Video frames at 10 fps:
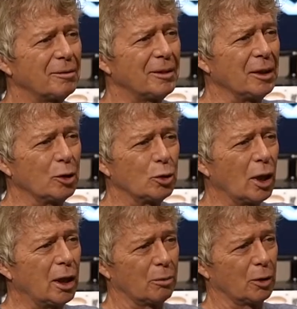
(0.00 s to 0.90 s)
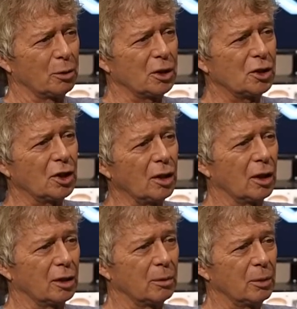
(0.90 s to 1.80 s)
incredible with the sun
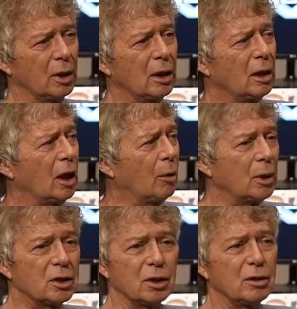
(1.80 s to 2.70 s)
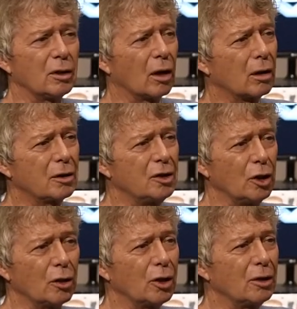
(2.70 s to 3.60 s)
on them. Right. And when it's a dark,
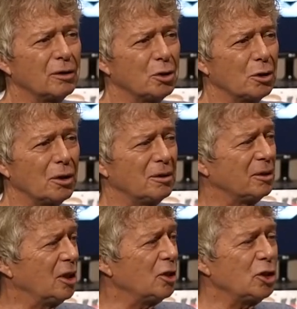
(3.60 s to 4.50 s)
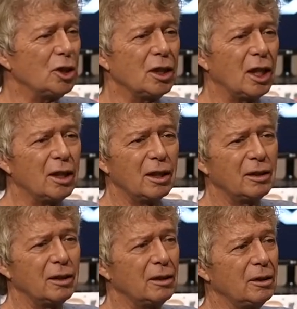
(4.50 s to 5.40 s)
deary, dingy day,
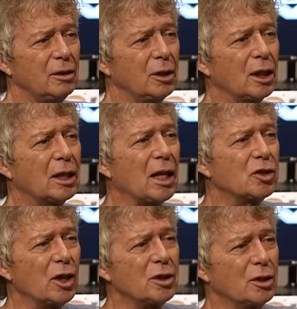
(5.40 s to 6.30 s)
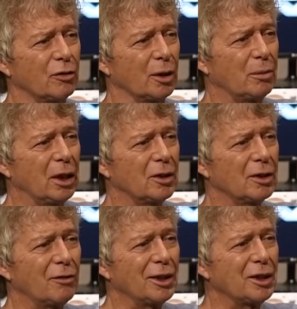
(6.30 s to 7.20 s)
you get that sense of it because
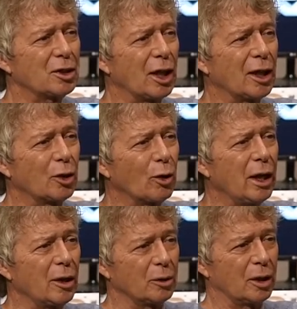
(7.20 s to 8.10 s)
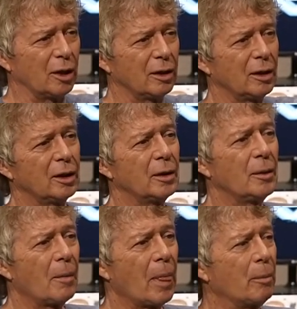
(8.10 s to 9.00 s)
everything's mm -hmm. kind of gray out there. Right.
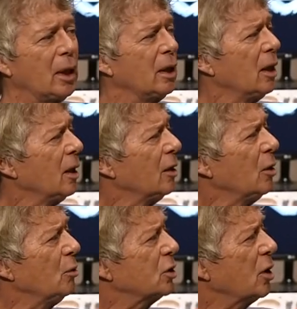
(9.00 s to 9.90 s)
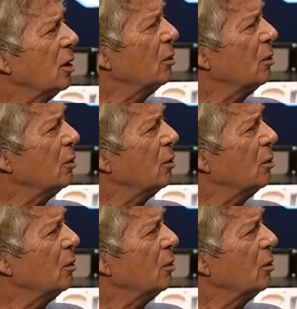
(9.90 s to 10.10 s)
But it was it